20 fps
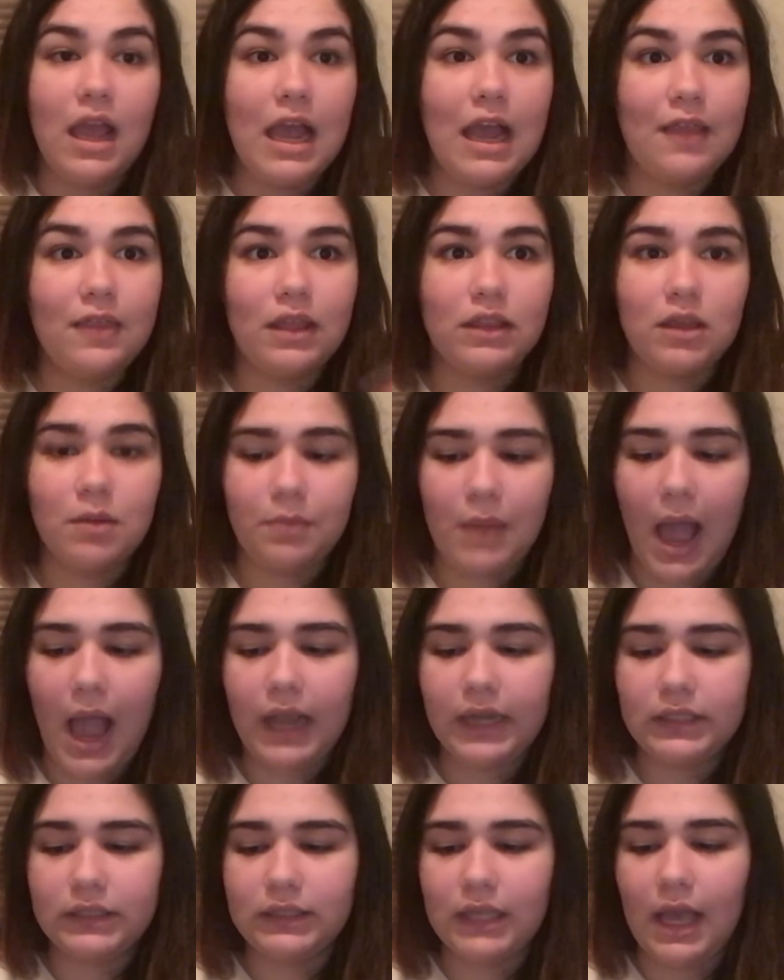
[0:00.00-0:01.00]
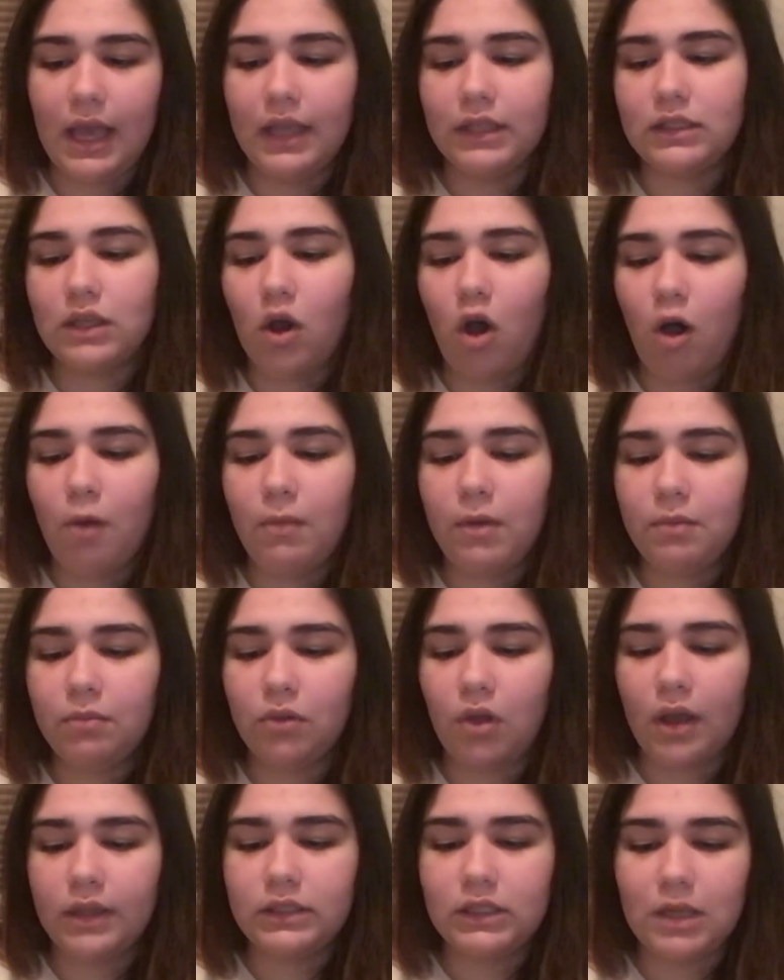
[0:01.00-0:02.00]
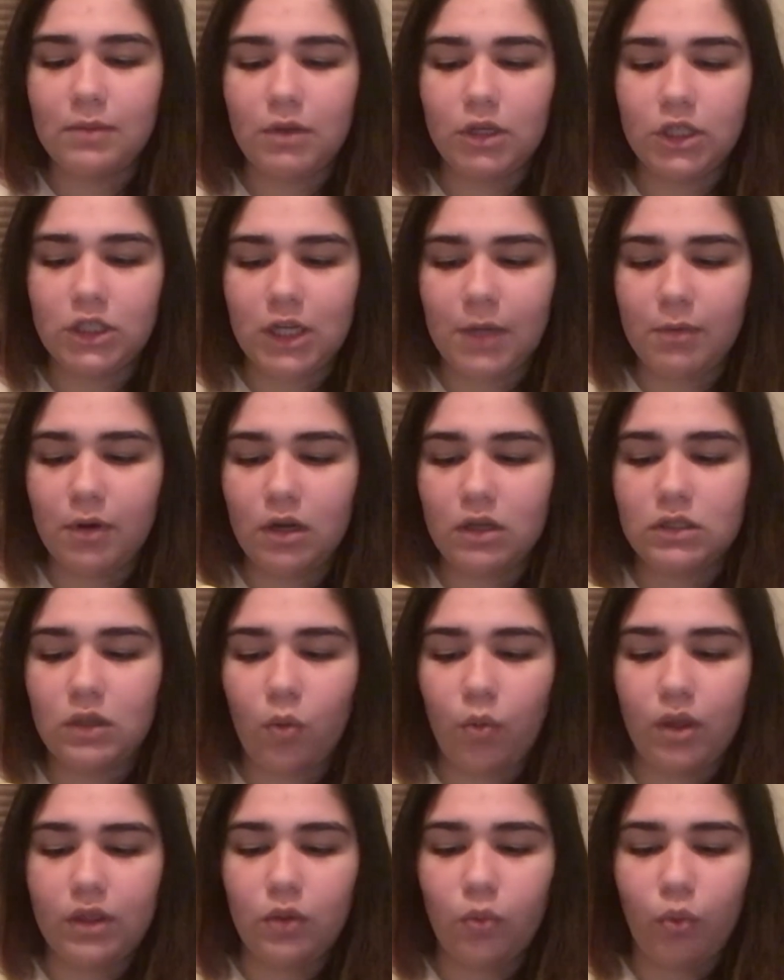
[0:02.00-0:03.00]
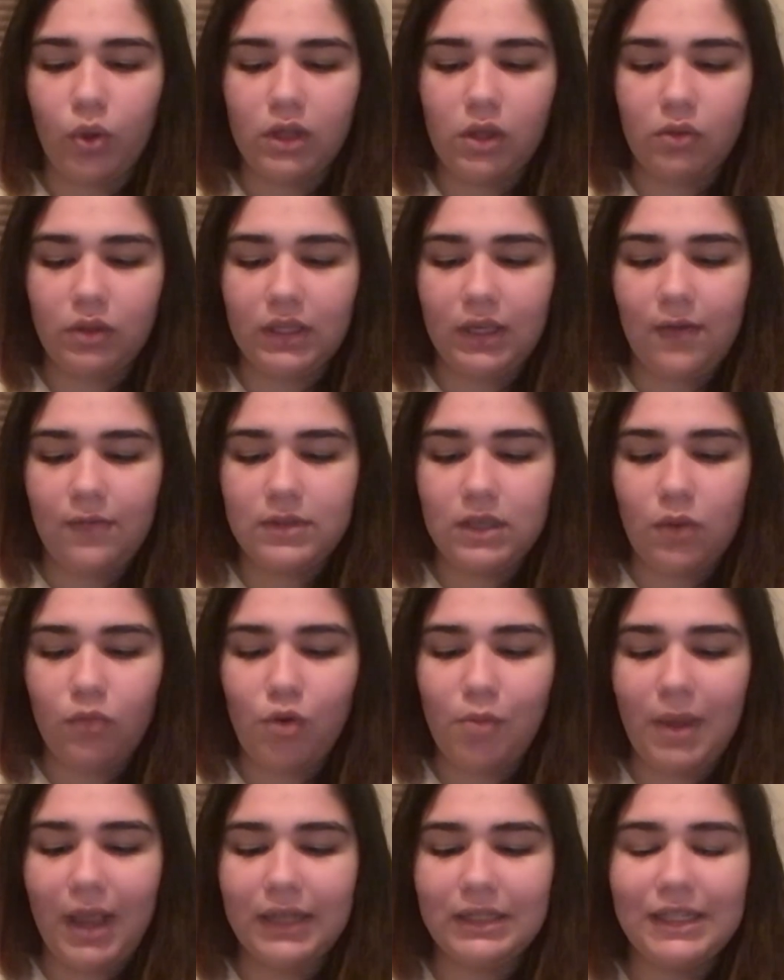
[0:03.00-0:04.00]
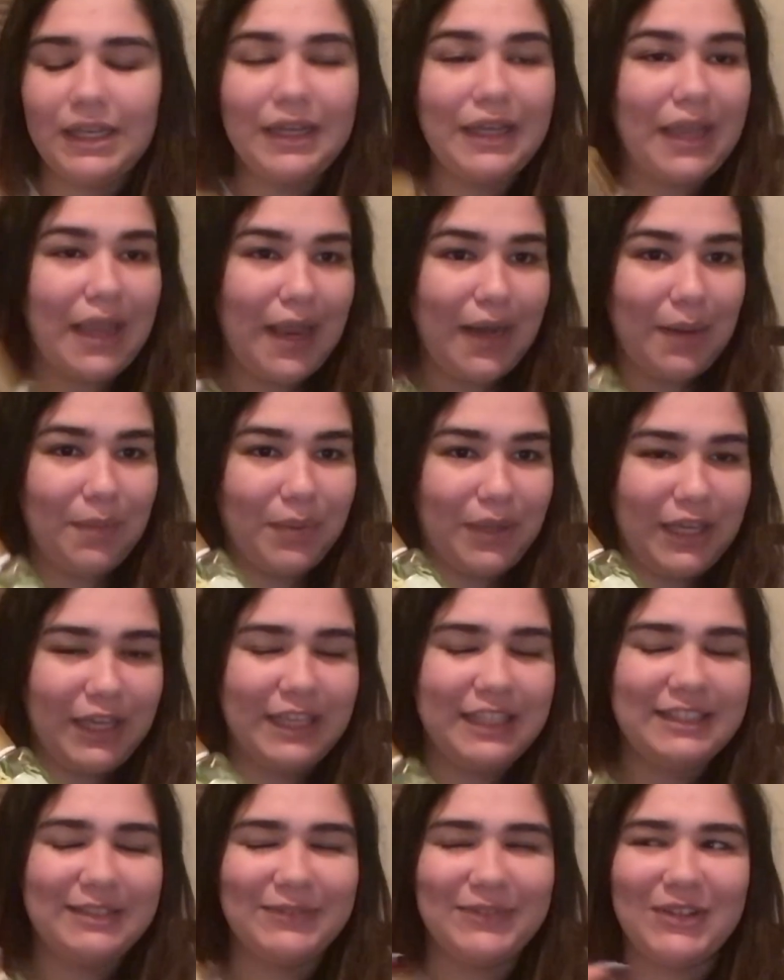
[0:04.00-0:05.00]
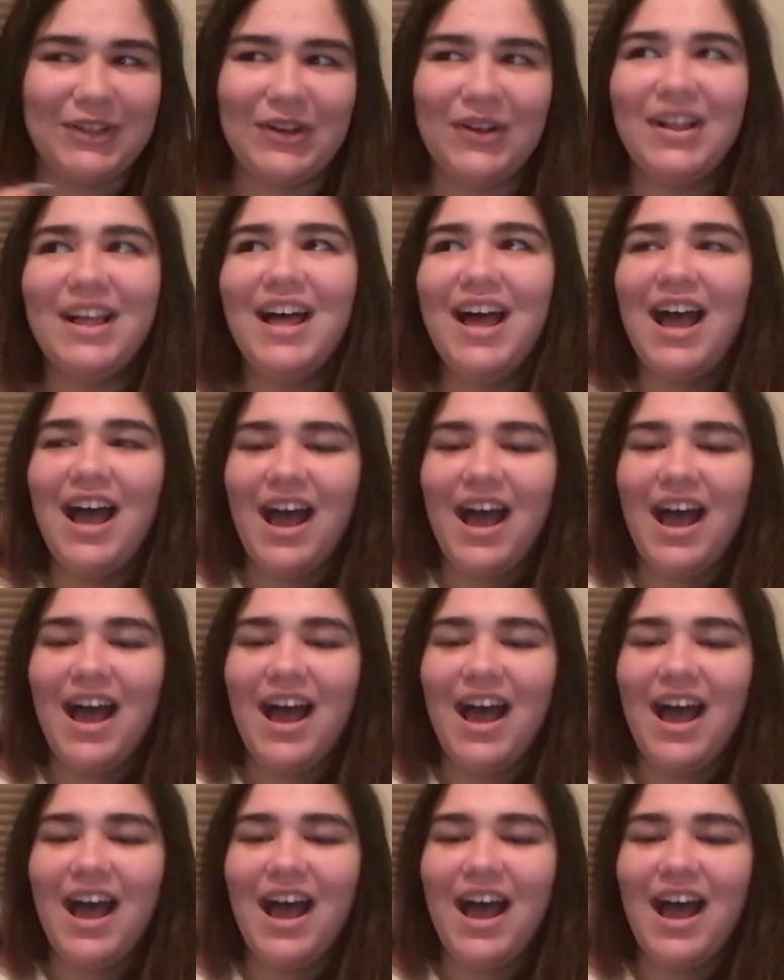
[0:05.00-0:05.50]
And then the back says almond blossom shimmers with willow leaves, romantic and peaceful.